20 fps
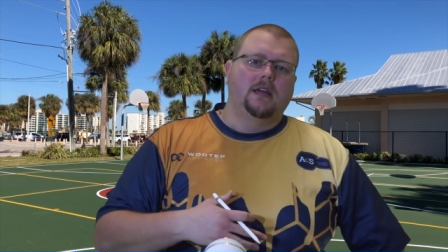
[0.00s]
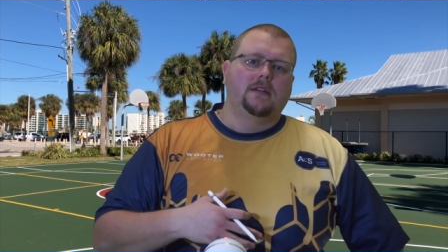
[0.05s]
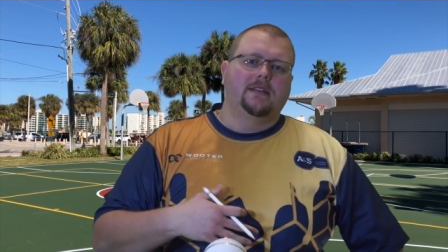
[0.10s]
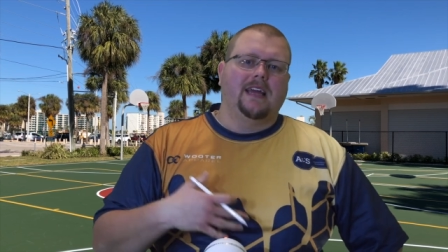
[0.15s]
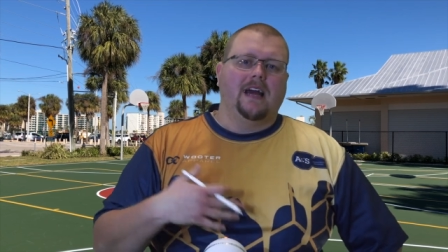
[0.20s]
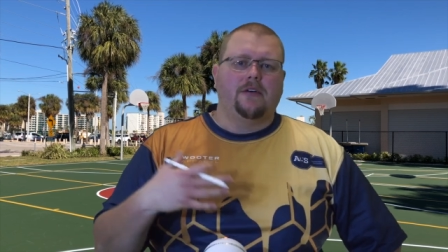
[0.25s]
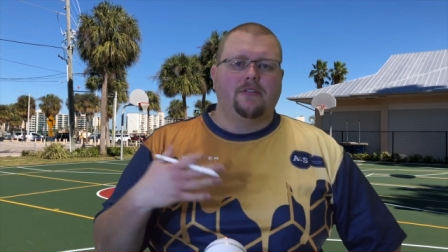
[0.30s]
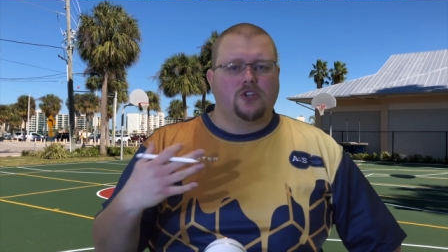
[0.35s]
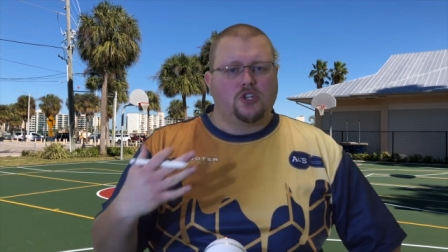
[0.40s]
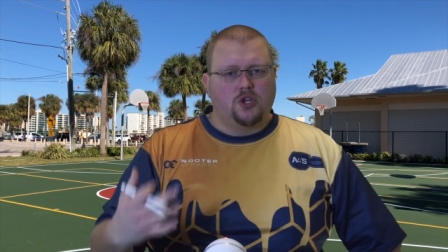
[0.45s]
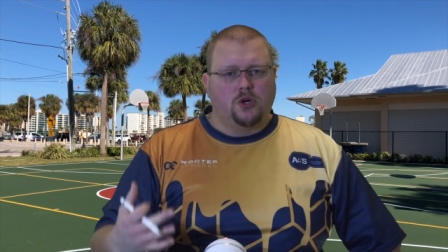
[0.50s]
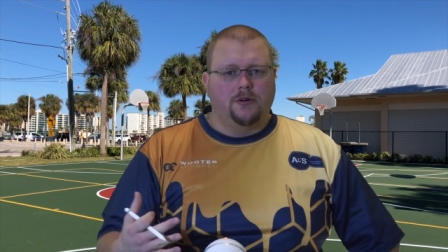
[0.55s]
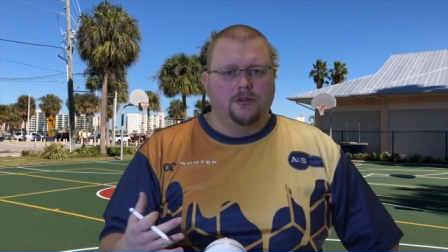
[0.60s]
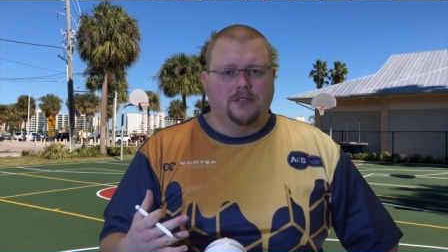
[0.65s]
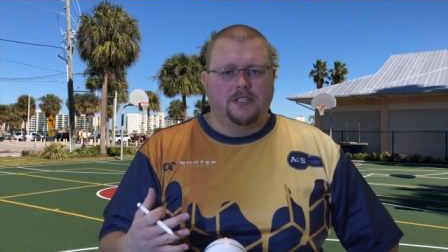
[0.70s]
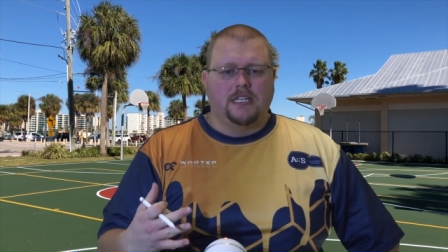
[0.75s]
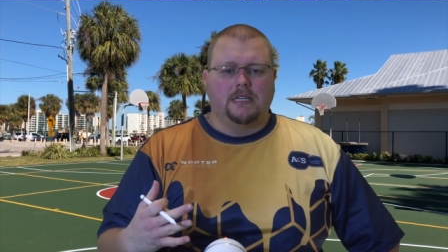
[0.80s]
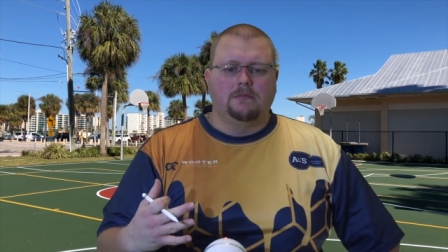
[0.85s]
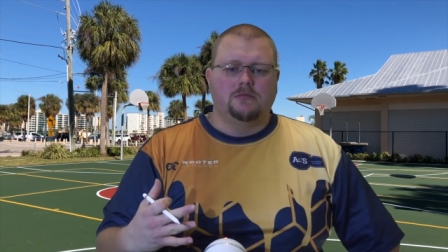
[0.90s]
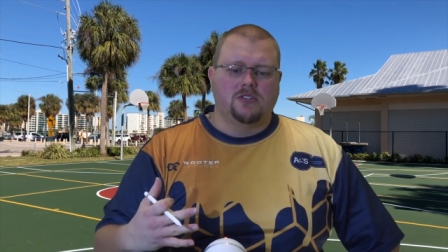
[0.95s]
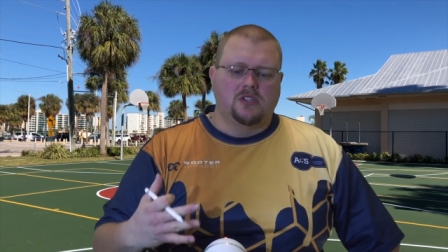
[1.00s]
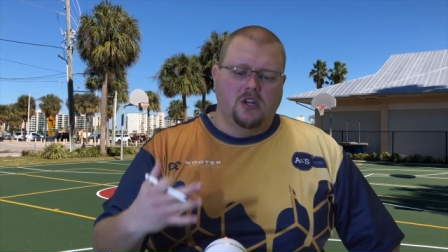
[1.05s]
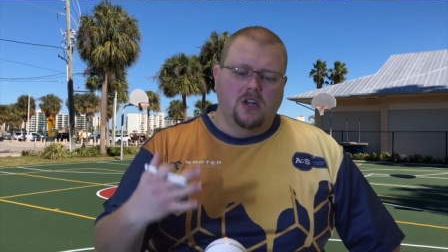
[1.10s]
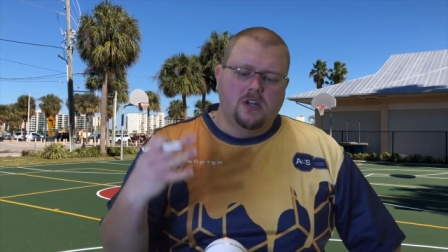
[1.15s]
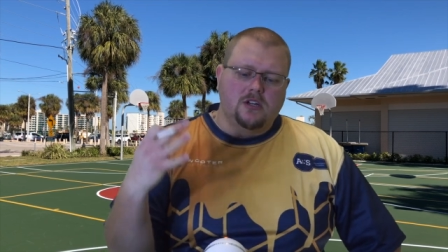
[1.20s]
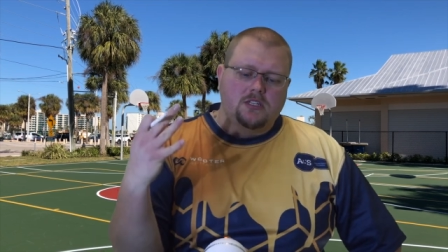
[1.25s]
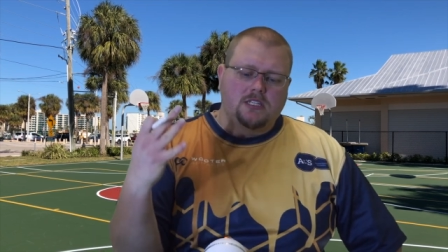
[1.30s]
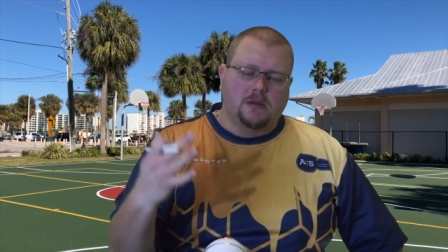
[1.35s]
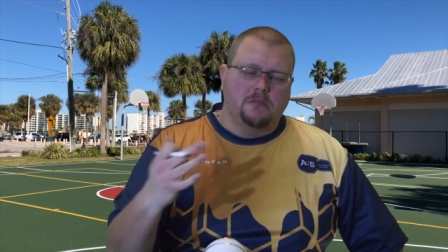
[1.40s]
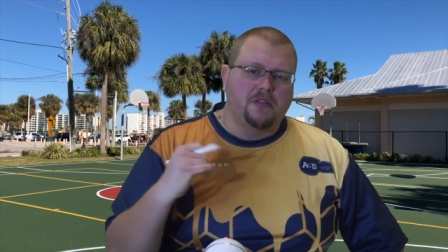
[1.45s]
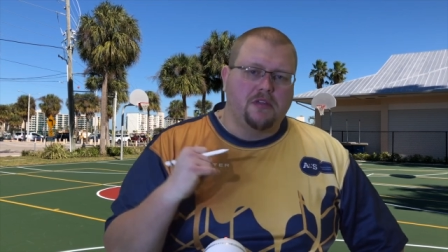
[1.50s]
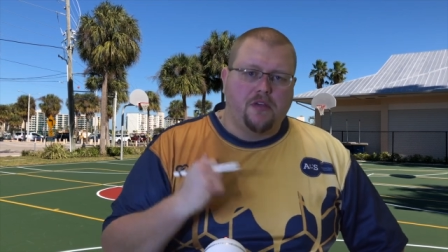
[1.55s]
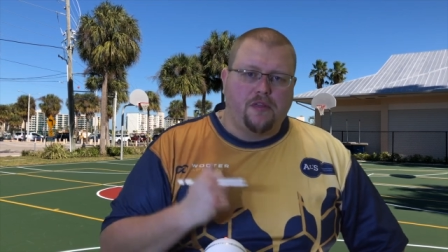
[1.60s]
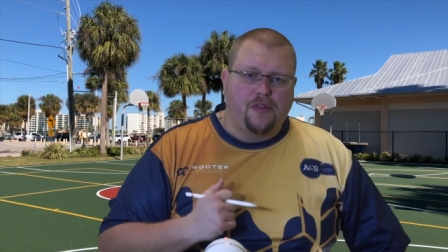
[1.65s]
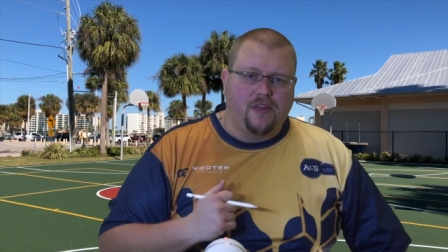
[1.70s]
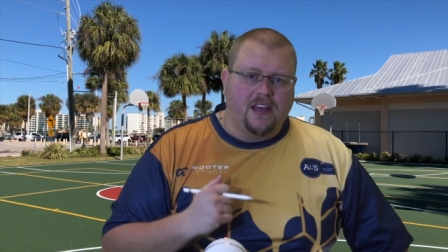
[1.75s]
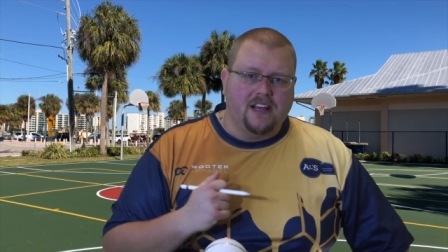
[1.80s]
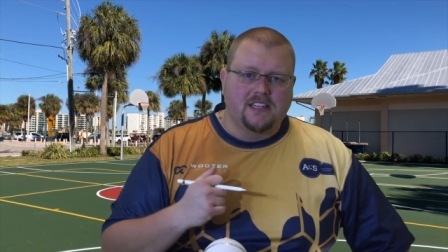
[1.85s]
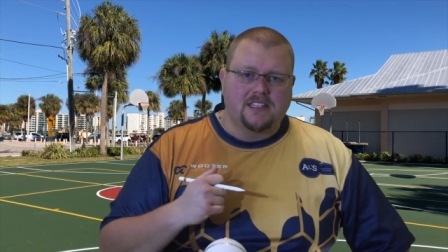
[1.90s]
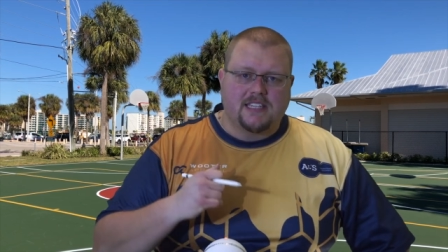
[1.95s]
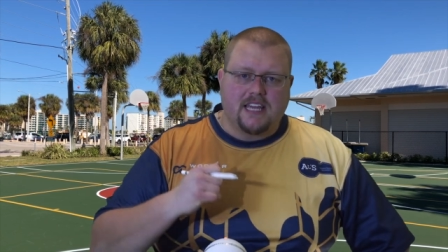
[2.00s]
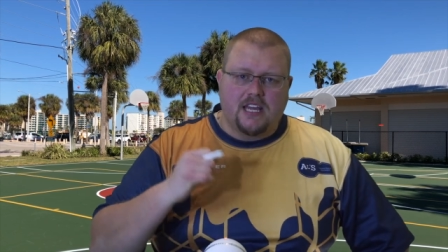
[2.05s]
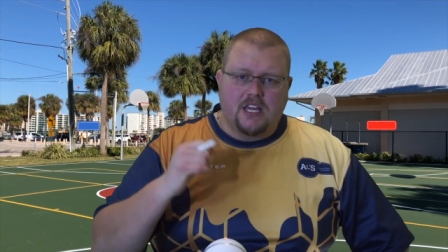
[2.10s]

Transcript: Now the shorter teams, some of the things